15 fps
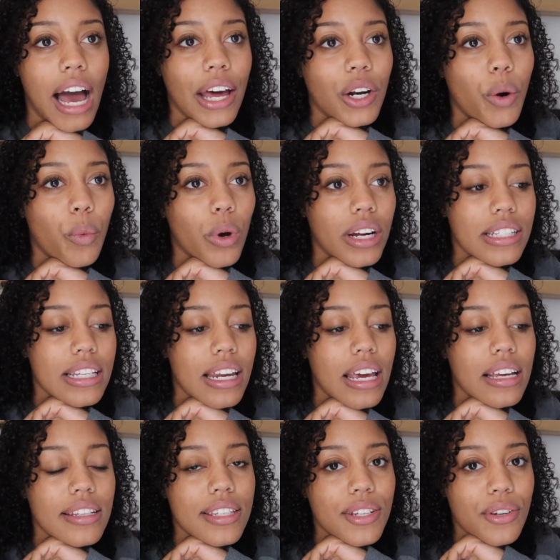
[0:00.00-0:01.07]
I don't work
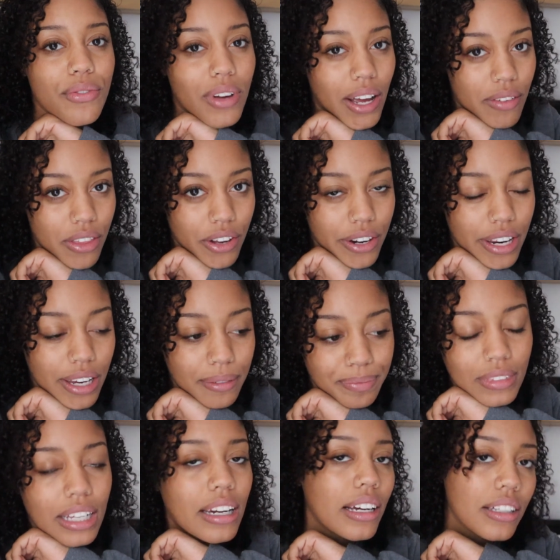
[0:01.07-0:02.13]
today until
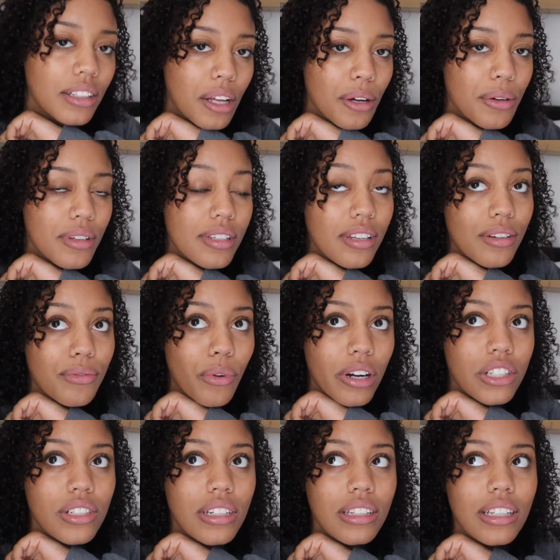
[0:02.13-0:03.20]
5.30 and I close,
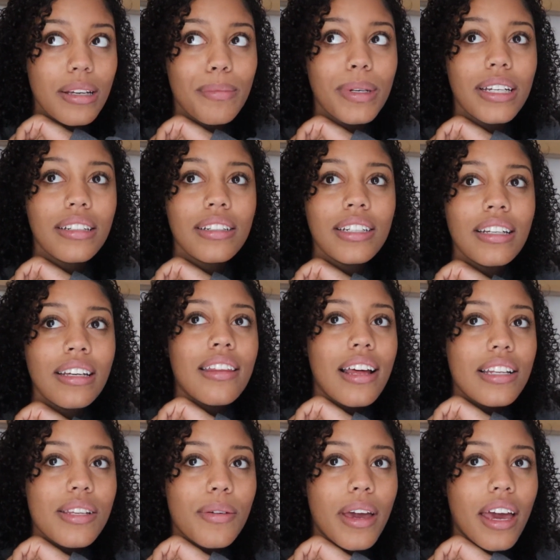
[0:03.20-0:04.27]
unfortunately, but
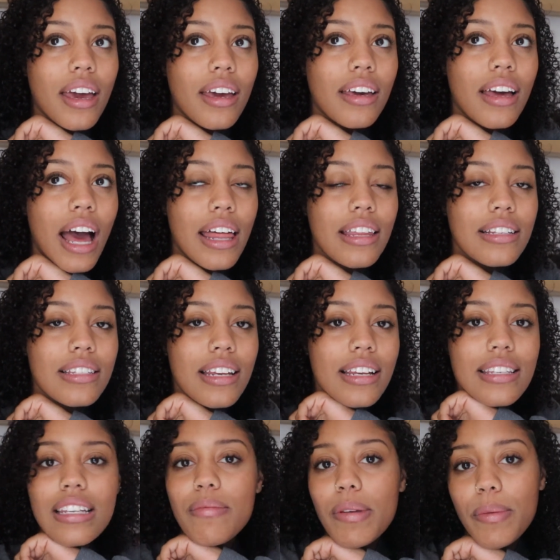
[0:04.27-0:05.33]
that's okay. I think
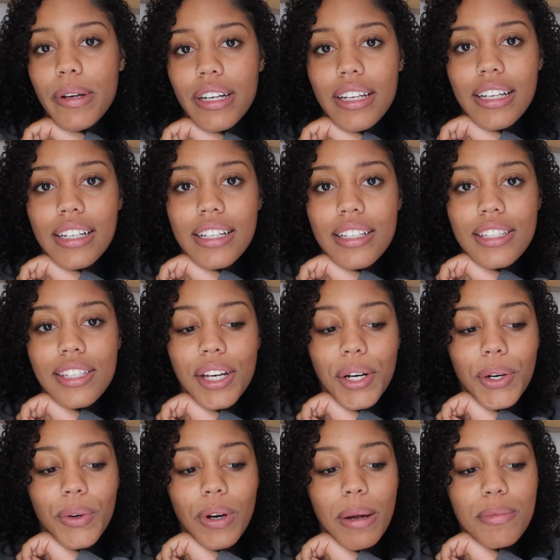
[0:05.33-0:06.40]
today's gonna be pretty good,
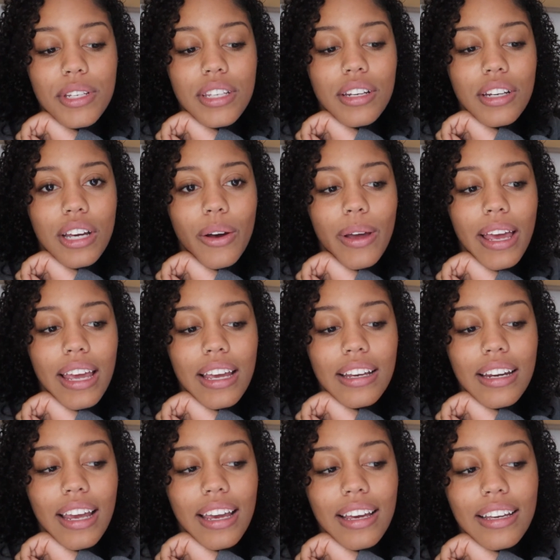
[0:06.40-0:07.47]
so I'm just gonna go
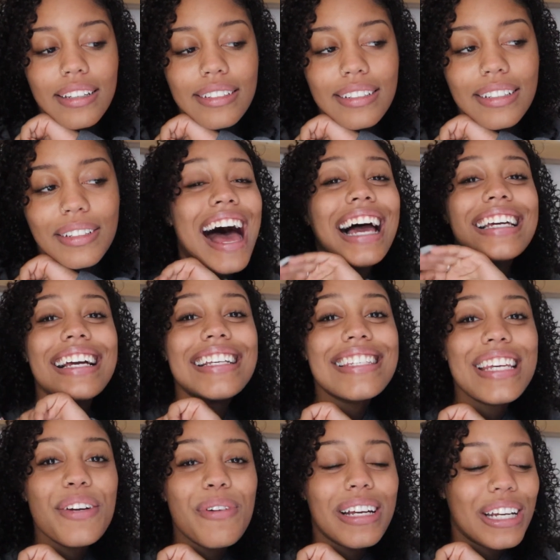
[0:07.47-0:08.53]
ahead and I
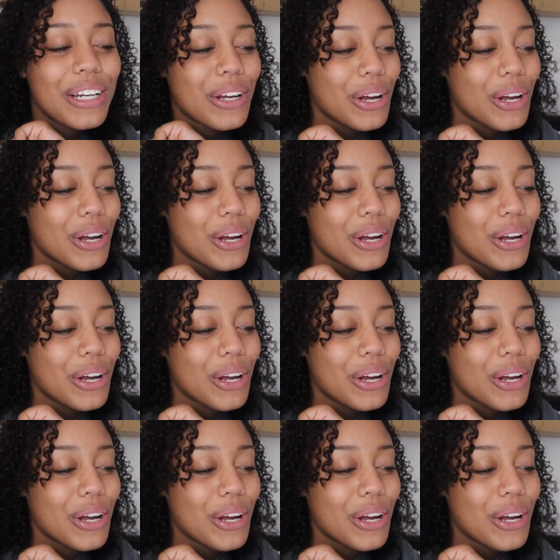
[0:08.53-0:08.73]
guess get ready to